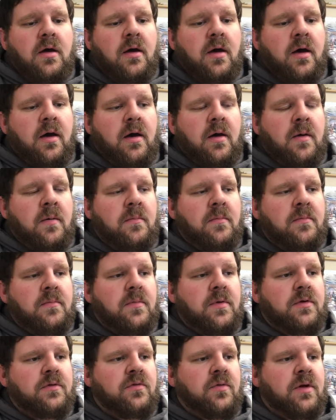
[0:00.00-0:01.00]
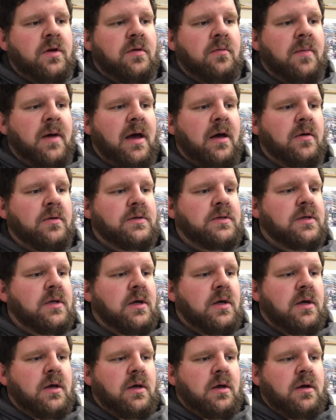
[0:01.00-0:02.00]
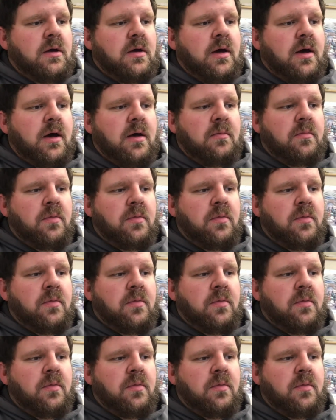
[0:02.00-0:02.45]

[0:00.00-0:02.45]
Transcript: Um, I was reading about uh,